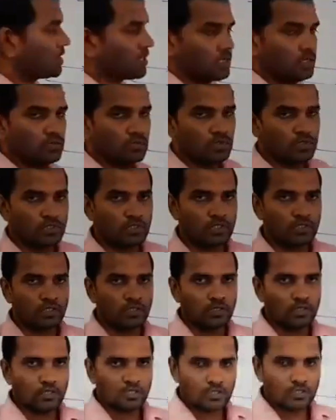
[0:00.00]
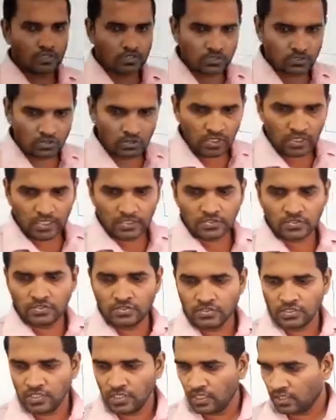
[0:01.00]
conversion. So let's
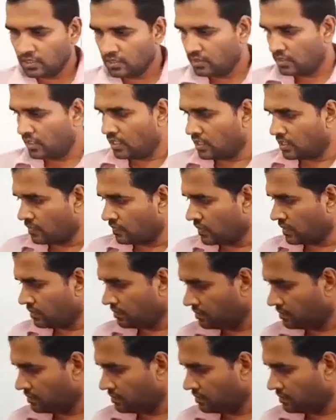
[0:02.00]
check the other one.